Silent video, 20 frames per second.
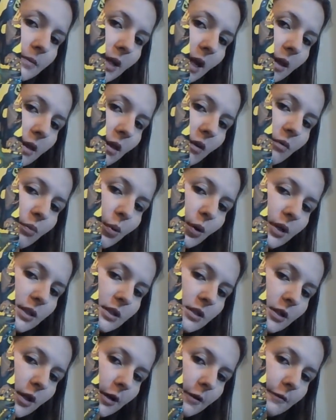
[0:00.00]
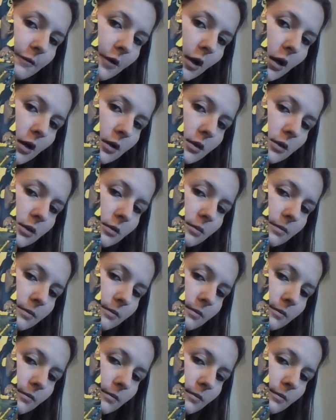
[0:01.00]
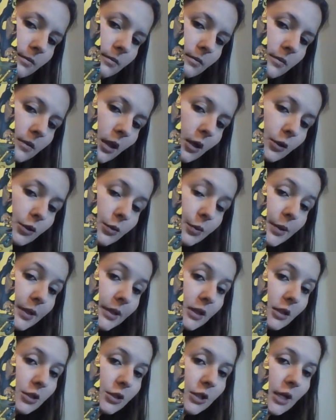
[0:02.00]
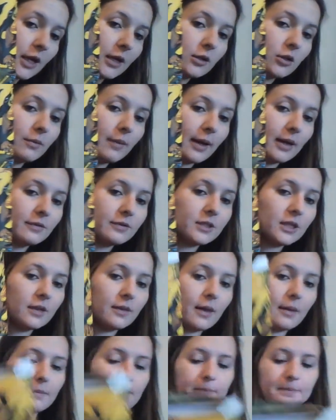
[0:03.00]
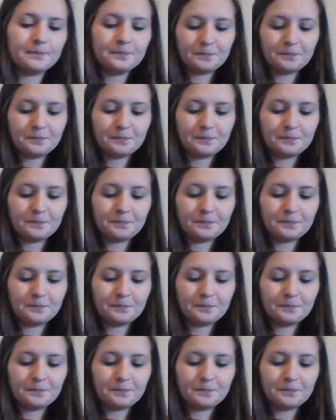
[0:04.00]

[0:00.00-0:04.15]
I love poison dart frogs. Those were at the shed. You might have seen them.